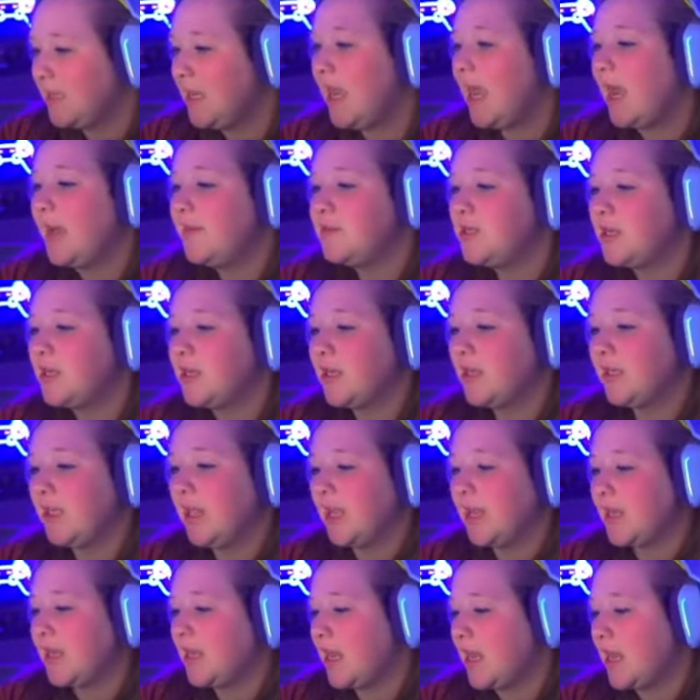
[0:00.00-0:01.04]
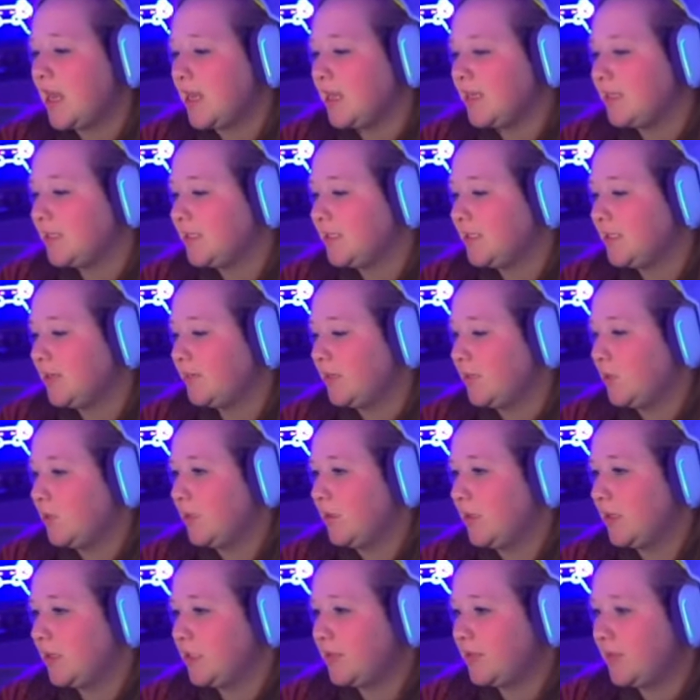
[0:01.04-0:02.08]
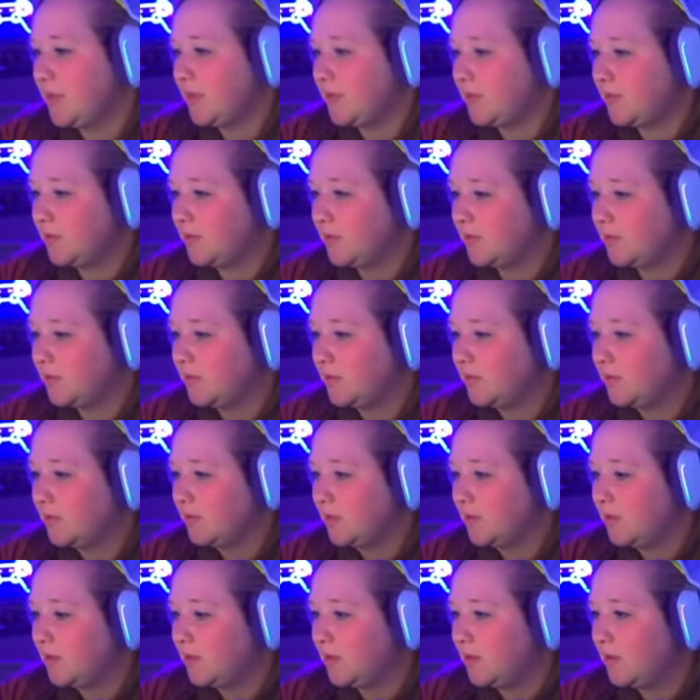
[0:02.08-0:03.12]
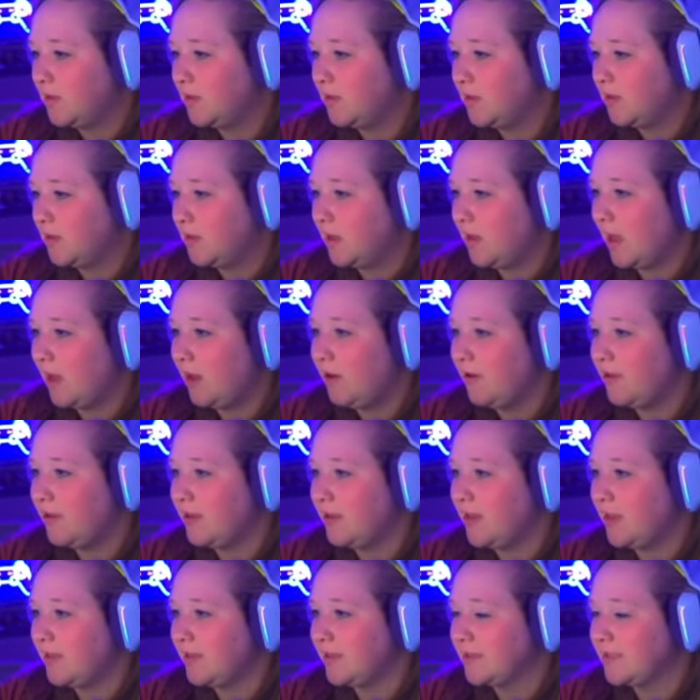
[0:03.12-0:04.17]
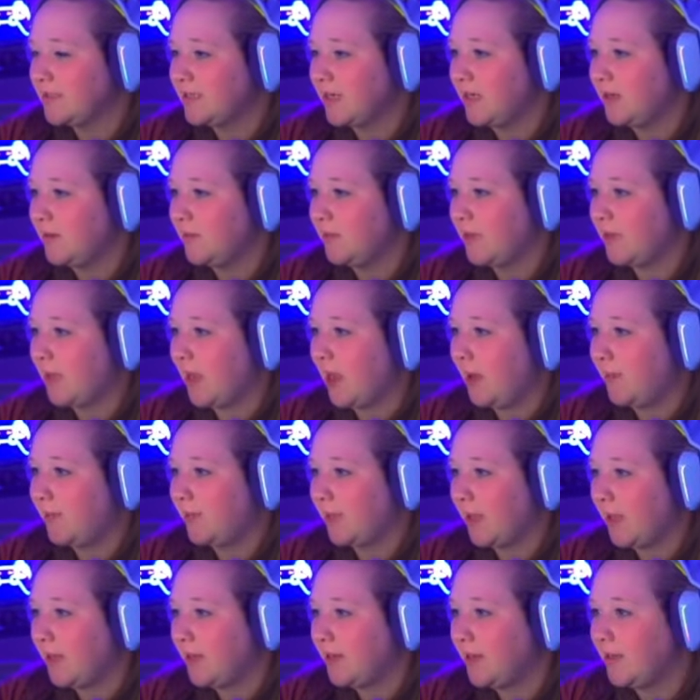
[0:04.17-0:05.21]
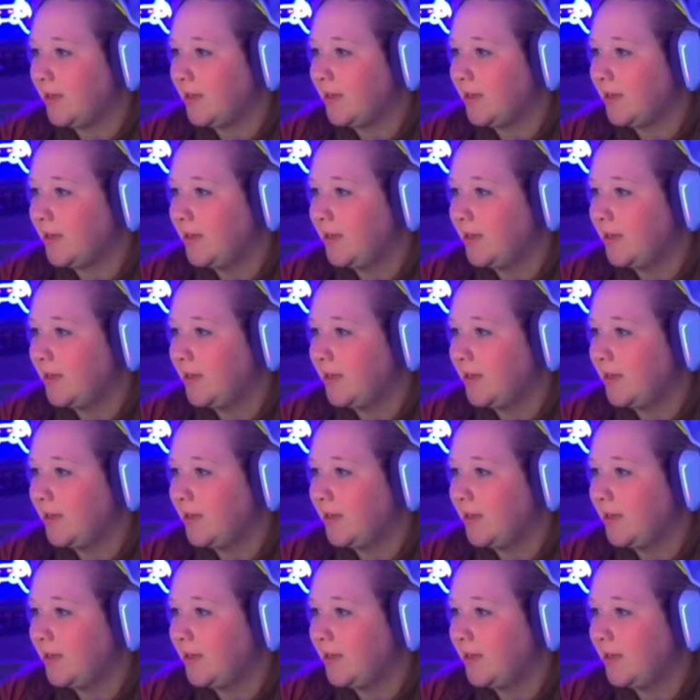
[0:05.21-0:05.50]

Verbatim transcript: I'm talking like nice, simple ones, people. I don't need nothing terribly complicated.